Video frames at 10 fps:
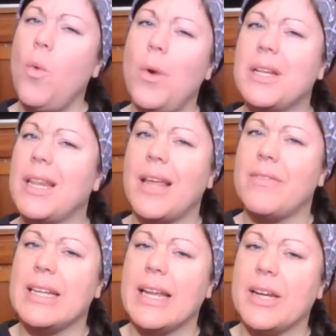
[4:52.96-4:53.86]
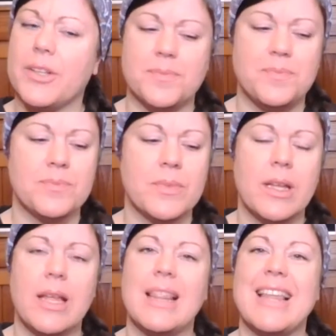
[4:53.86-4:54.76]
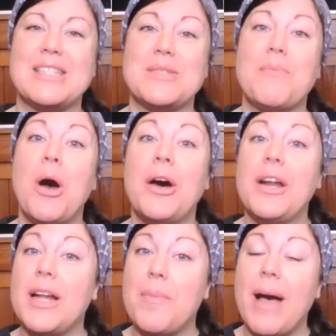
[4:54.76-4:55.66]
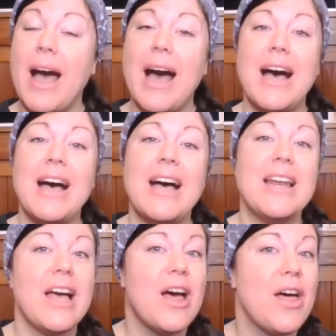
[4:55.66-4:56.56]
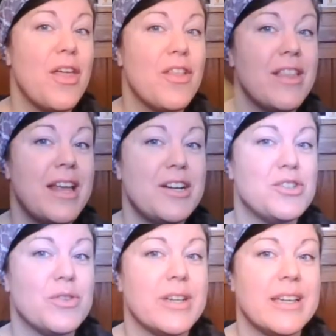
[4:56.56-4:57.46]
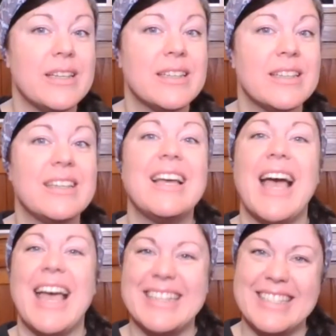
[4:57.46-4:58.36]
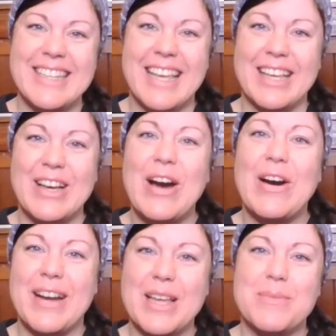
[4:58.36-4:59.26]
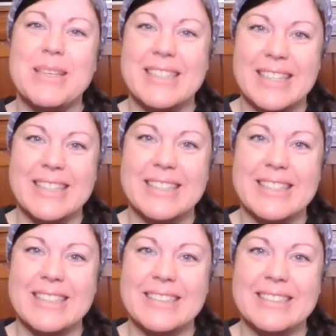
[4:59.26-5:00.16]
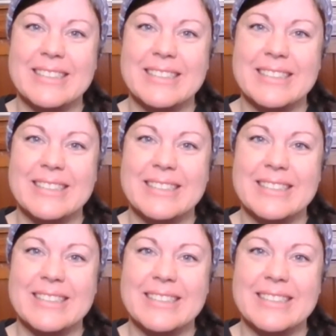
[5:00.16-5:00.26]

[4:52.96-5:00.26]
What a lovely letter. Let's put it up on the letter tree and sing our ABCs.